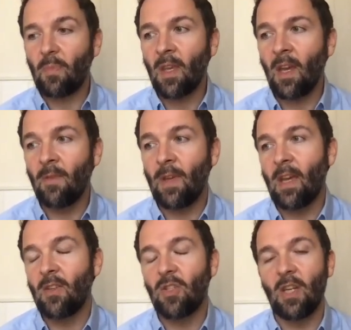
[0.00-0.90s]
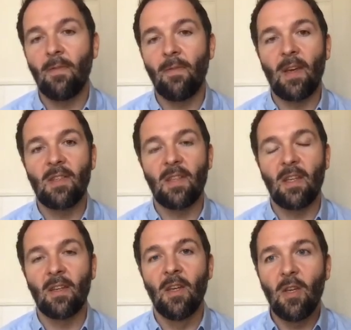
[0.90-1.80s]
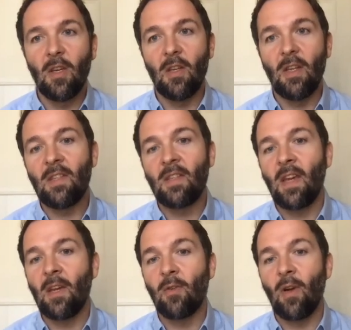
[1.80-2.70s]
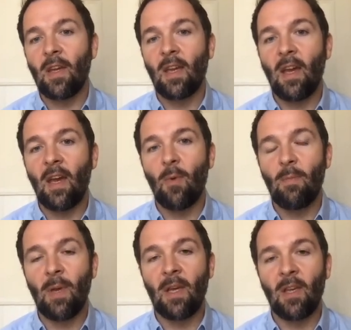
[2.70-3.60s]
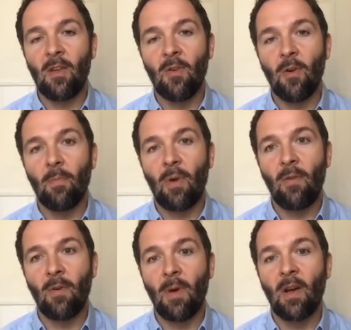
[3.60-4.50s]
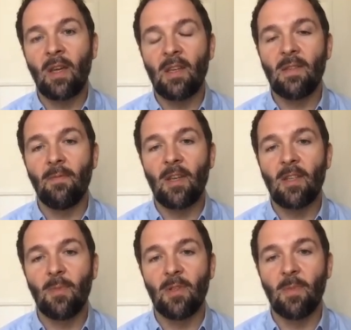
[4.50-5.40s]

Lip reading: kind of ESG investing, you need to take great care when picking your private markets investments,